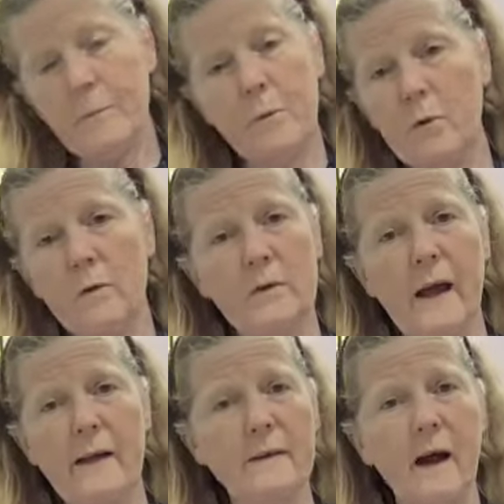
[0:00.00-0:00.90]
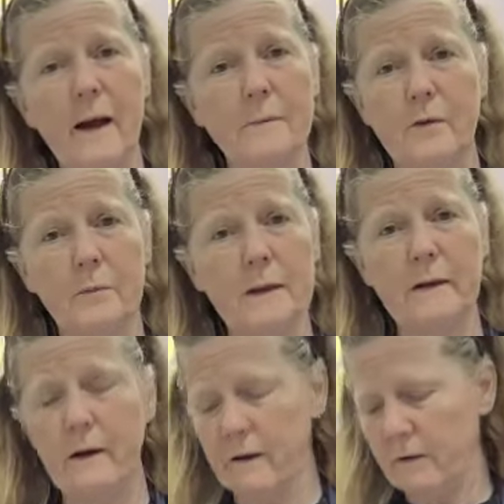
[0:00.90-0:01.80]
pull 10 times and be
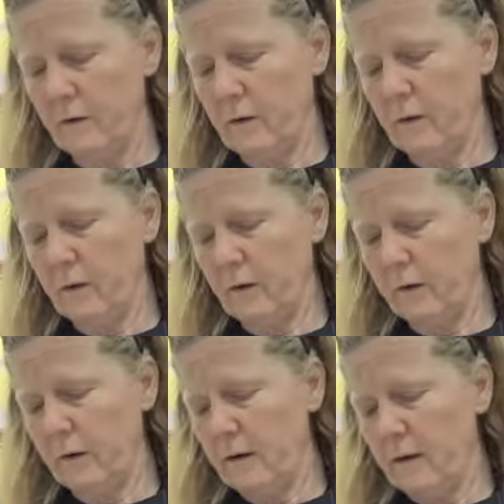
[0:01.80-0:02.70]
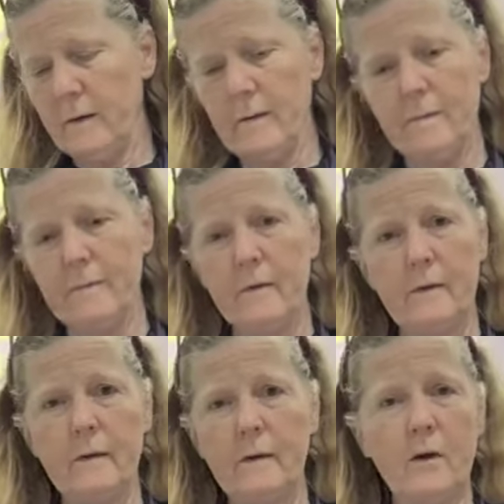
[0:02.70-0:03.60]
done, or
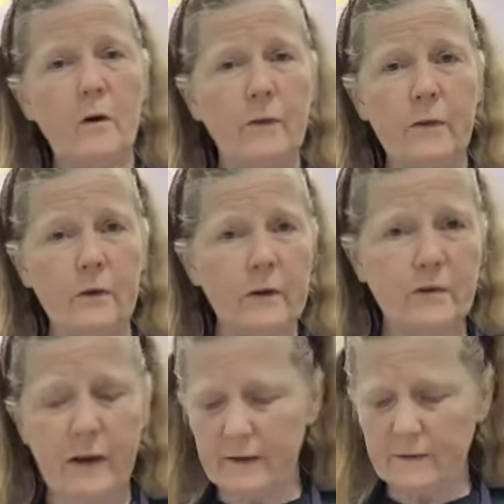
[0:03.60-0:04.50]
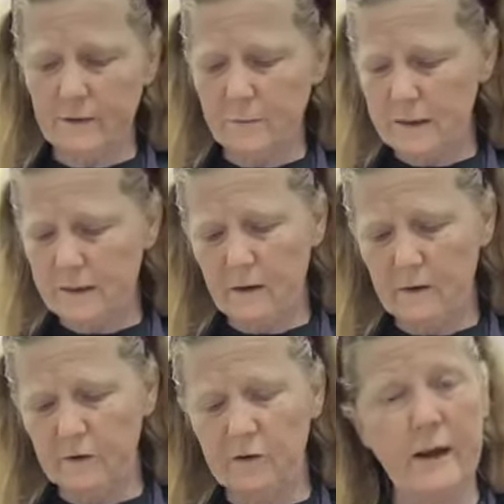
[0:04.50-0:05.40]
go for 30 seconds and be
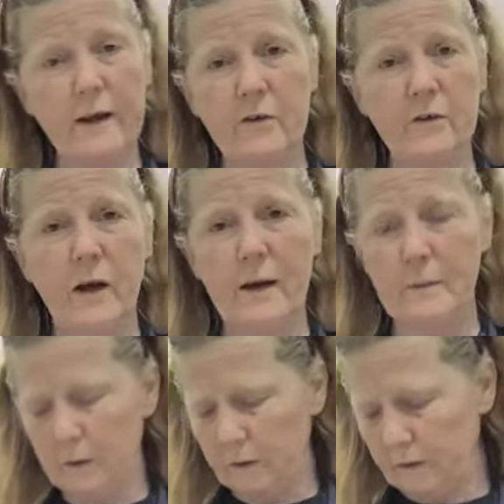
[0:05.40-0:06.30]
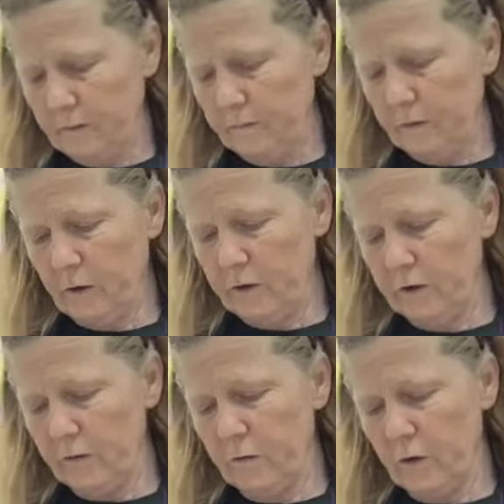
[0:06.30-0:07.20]
done, or set your timer on
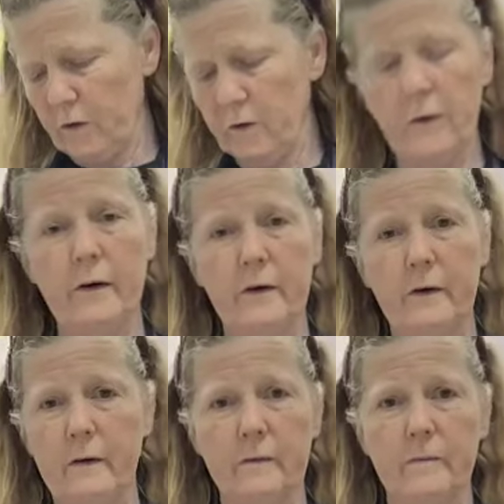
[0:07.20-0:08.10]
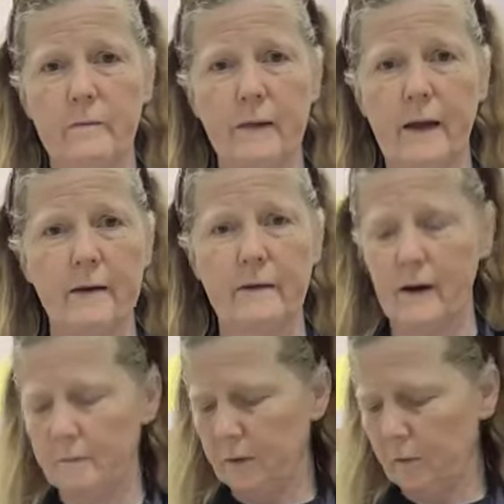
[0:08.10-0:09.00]
your phone or your egg
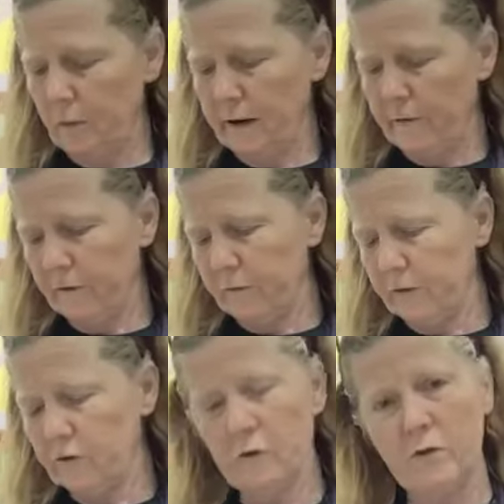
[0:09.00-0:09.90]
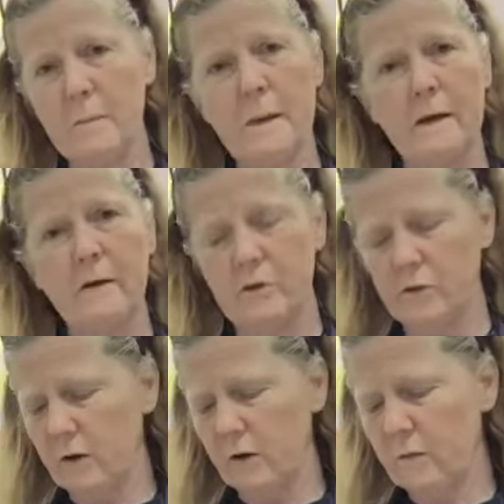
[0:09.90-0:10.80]
timer or whatever for just a minute or
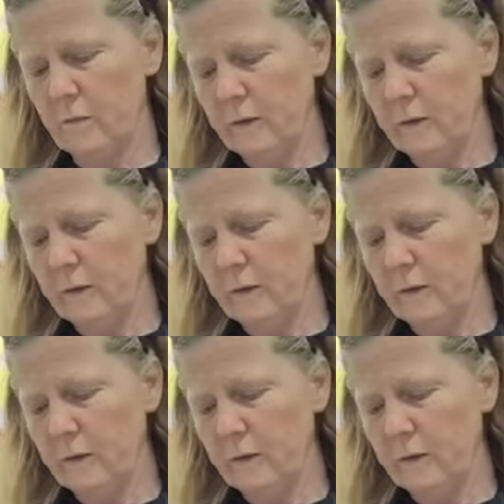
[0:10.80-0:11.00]
so